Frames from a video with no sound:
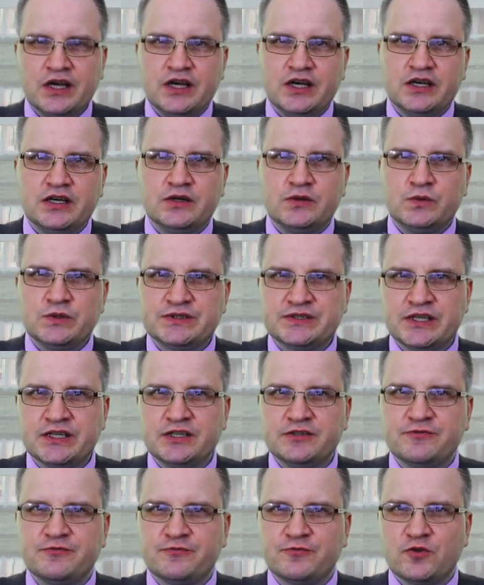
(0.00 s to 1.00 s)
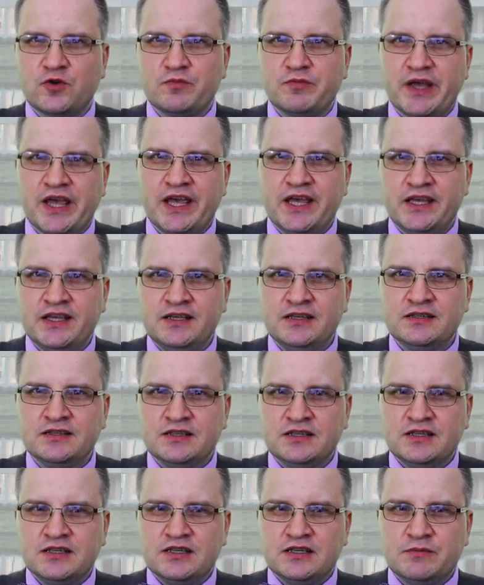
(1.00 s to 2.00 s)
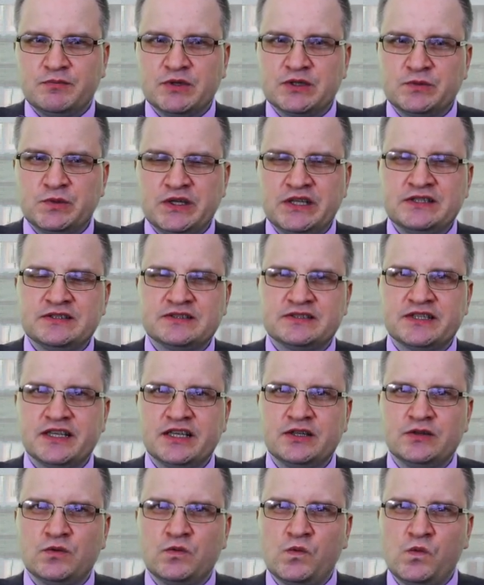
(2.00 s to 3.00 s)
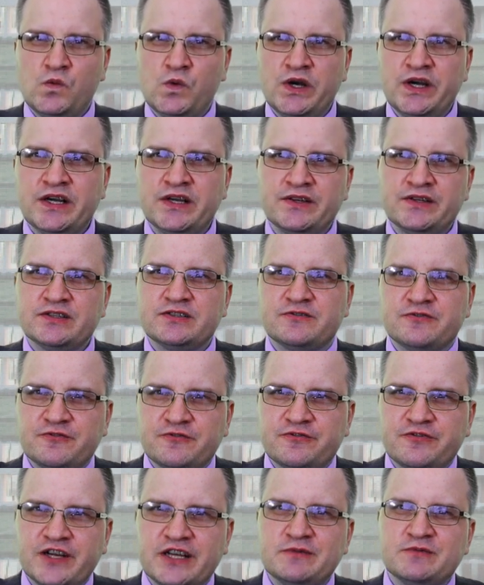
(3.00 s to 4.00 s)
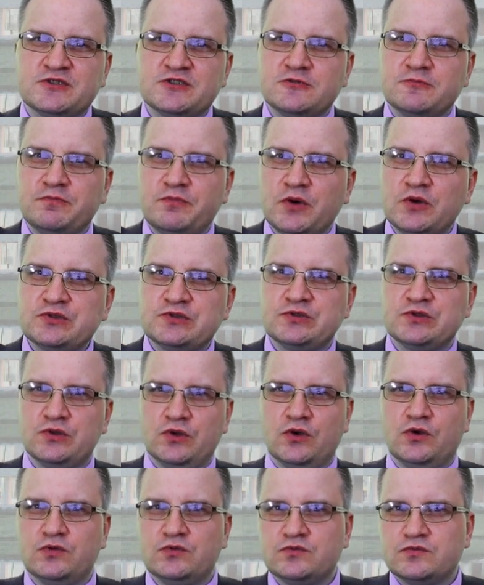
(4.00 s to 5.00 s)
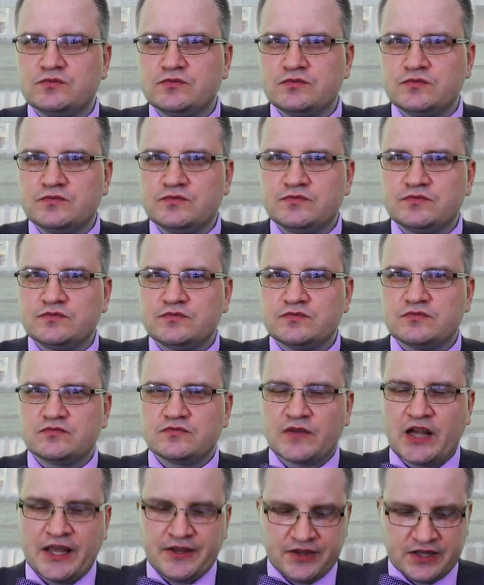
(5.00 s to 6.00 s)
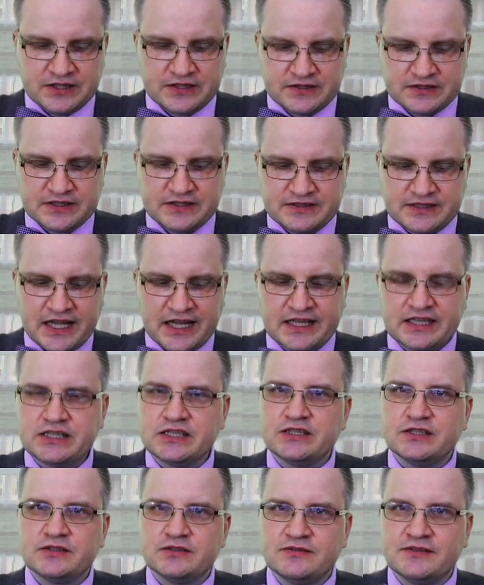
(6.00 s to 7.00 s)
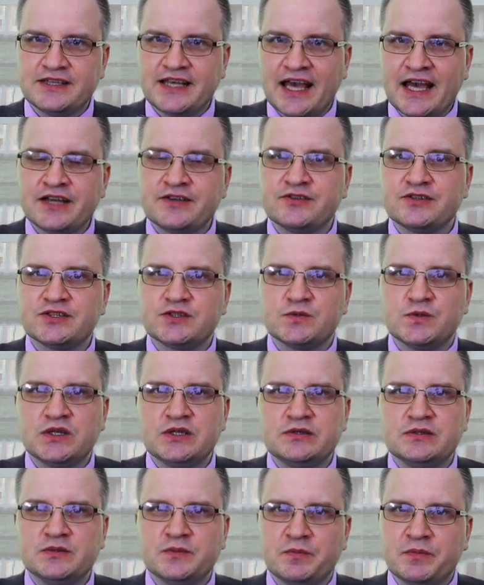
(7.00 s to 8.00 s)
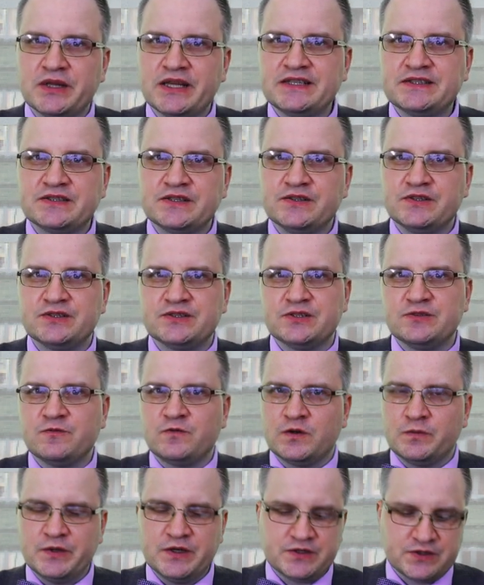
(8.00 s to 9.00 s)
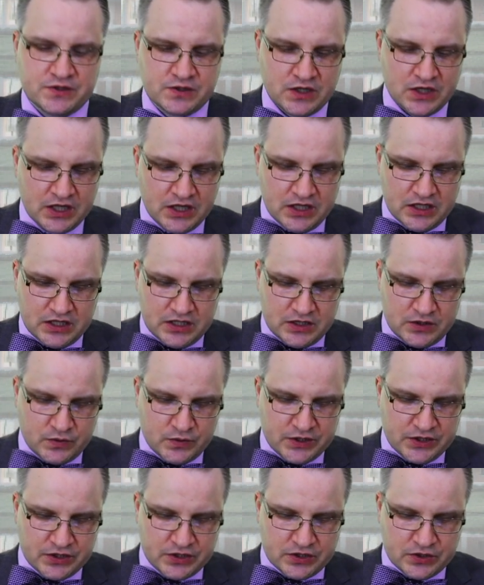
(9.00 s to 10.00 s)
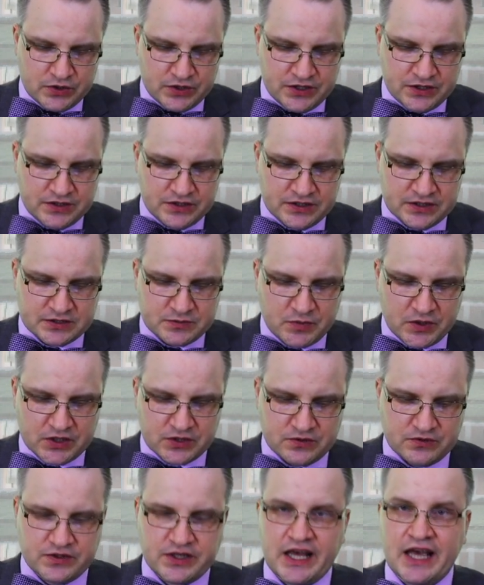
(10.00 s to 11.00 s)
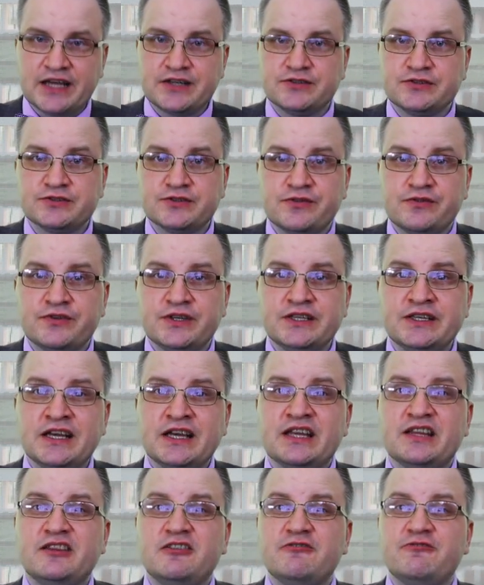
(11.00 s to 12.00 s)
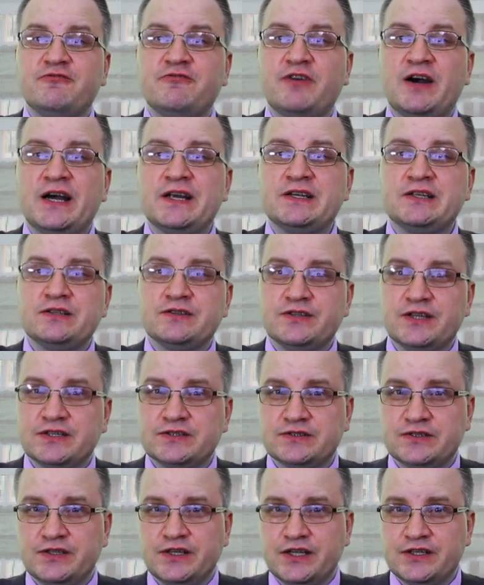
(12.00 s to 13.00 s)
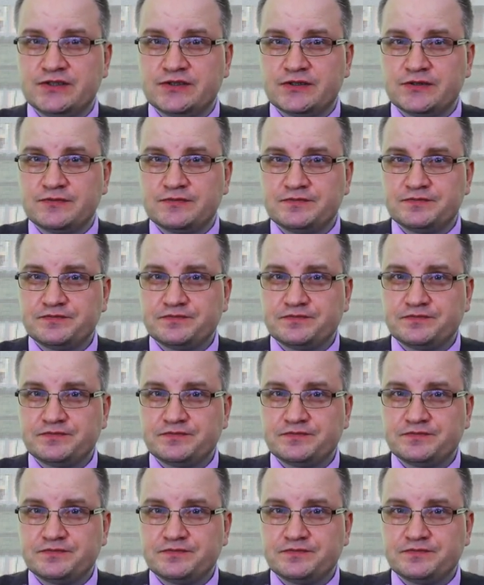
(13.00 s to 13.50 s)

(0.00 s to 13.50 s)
We send it from A, but we didn't say where this frame is supposed to go. And this is exactly the address where we're placing this information. We include in, as part of the address 3, the final destination.